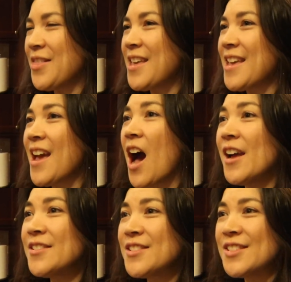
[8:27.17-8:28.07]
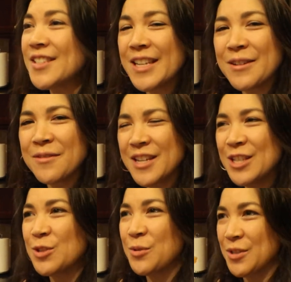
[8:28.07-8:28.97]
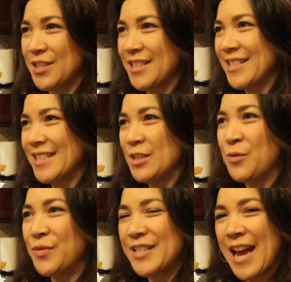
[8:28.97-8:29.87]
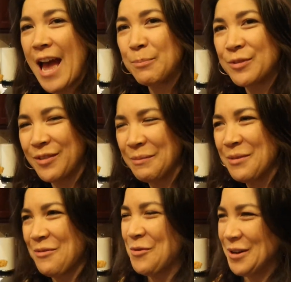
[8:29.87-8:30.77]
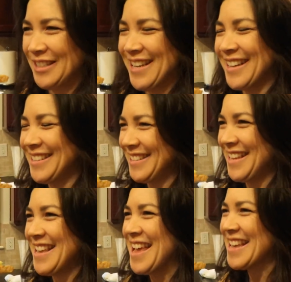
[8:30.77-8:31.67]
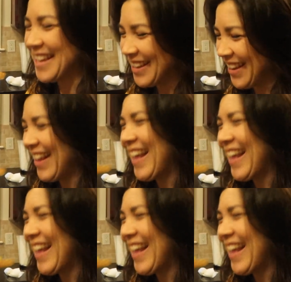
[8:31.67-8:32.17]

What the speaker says: the unseen resources you've tapped from the Vortex Inc.